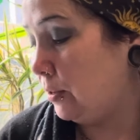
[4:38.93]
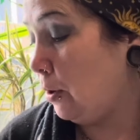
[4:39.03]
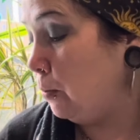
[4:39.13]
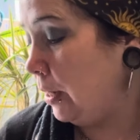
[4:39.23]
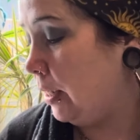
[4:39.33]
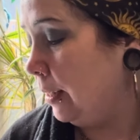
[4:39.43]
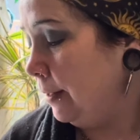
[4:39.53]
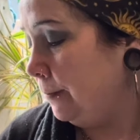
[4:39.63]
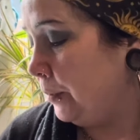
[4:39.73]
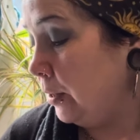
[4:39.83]
So we
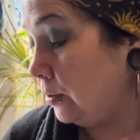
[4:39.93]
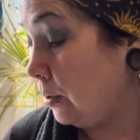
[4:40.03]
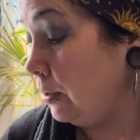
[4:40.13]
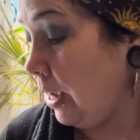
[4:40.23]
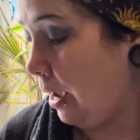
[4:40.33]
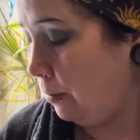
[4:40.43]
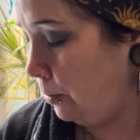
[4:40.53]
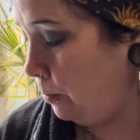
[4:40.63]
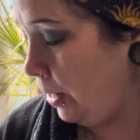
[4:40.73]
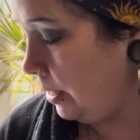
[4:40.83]

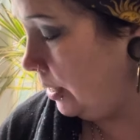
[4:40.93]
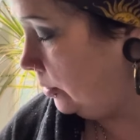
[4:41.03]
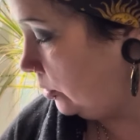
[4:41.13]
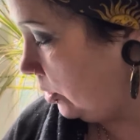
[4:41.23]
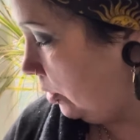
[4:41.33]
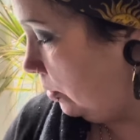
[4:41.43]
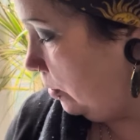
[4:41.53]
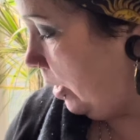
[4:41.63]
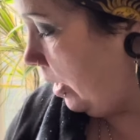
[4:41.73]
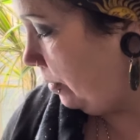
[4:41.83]
went into
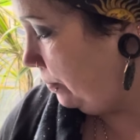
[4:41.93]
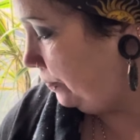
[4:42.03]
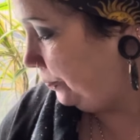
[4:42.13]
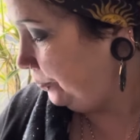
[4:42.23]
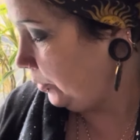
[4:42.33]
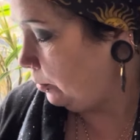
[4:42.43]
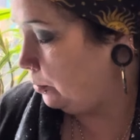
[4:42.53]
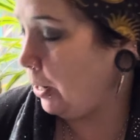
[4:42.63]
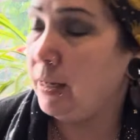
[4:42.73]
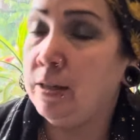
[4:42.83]

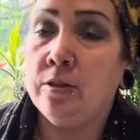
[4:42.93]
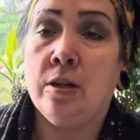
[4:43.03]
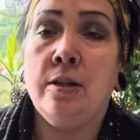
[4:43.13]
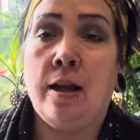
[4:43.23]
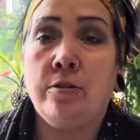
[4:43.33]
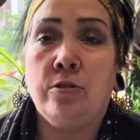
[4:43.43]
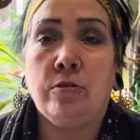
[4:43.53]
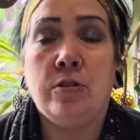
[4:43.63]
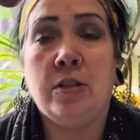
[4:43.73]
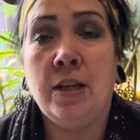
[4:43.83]

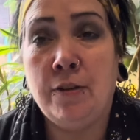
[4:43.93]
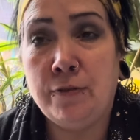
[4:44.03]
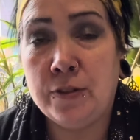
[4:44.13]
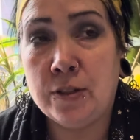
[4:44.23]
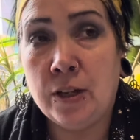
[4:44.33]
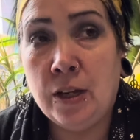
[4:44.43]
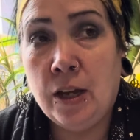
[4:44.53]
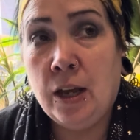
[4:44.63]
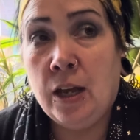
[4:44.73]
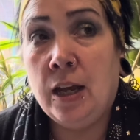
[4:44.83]
Lustrous Gifts.
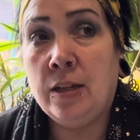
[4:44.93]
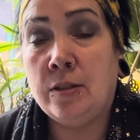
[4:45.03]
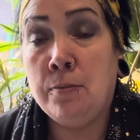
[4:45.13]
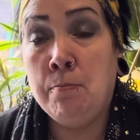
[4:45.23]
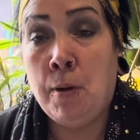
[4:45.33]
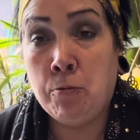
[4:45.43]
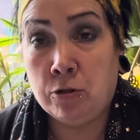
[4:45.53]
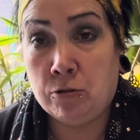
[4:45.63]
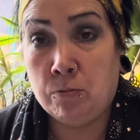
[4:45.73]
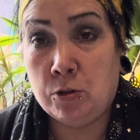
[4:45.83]
It's in
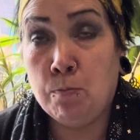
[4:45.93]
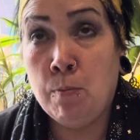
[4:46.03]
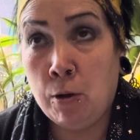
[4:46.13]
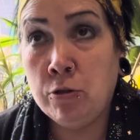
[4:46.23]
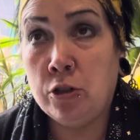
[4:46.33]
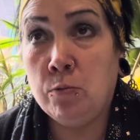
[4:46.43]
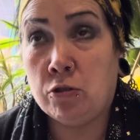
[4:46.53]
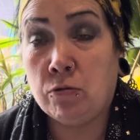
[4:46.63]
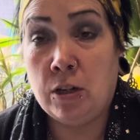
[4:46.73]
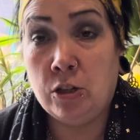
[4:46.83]
Molsham
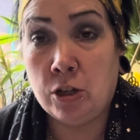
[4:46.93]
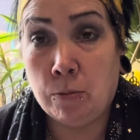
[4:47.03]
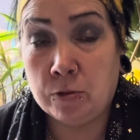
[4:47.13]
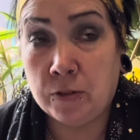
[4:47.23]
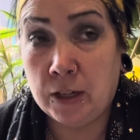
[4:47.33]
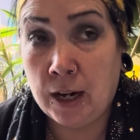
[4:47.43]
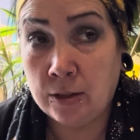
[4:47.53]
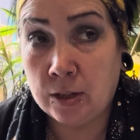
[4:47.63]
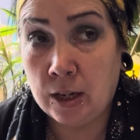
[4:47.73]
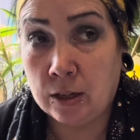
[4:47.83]
Street in Chelmsford in
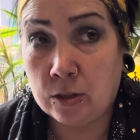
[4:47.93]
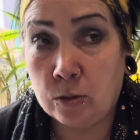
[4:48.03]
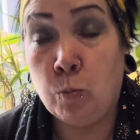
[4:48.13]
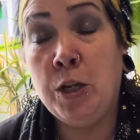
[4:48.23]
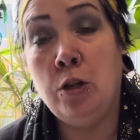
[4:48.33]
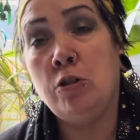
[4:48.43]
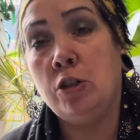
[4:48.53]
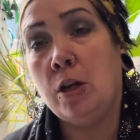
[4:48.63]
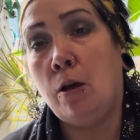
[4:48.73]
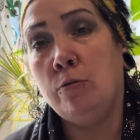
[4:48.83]
Essex. We
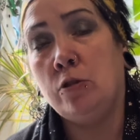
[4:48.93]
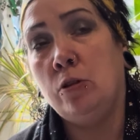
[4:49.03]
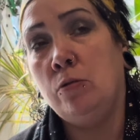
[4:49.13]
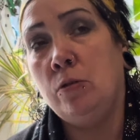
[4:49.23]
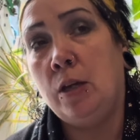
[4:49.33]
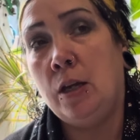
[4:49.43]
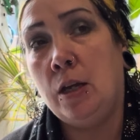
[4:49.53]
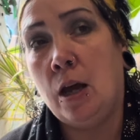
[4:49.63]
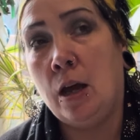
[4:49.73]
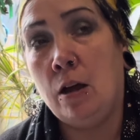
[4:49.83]
usually go to
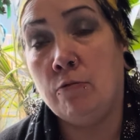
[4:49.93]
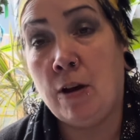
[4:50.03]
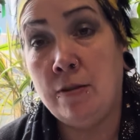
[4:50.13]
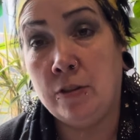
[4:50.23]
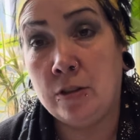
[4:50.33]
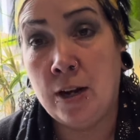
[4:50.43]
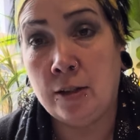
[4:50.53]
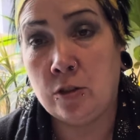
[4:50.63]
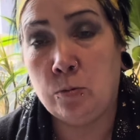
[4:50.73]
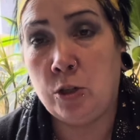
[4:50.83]
the Raven's
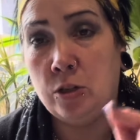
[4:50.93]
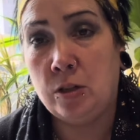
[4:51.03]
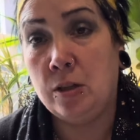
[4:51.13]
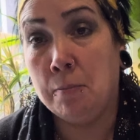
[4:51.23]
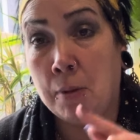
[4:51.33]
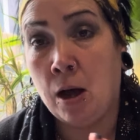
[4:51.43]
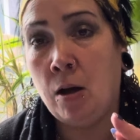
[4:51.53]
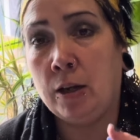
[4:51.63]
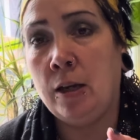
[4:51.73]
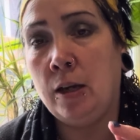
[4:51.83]
Nest, which is in the
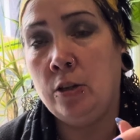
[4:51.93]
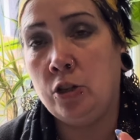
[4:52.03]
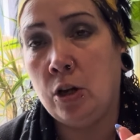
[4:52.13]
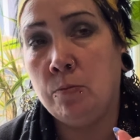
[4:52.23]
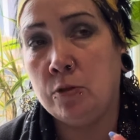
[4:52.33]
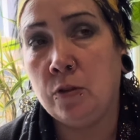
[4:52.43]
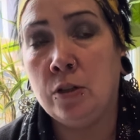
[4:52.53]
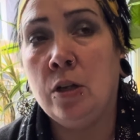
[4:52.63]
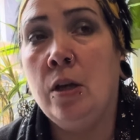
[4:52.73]
market in Chelmsford.